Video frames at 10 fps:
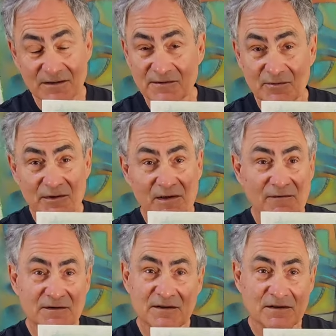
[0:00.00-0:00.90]
this will
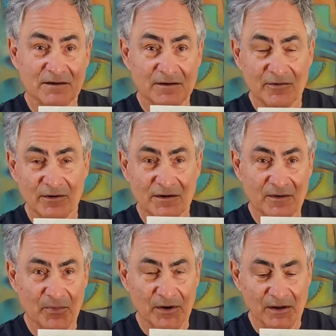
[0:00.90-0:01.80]
never take
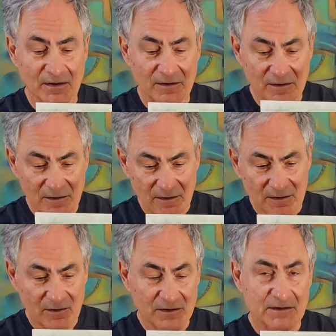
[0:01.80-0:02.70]
acrylic paint
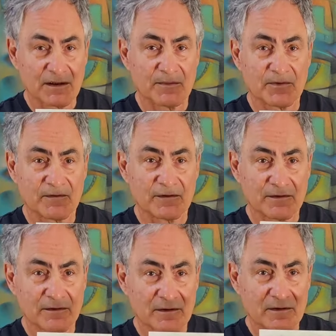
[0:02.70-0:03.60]
on top of
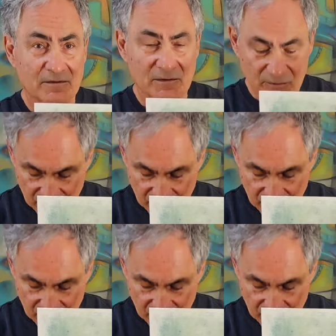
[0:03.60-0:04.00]
it. What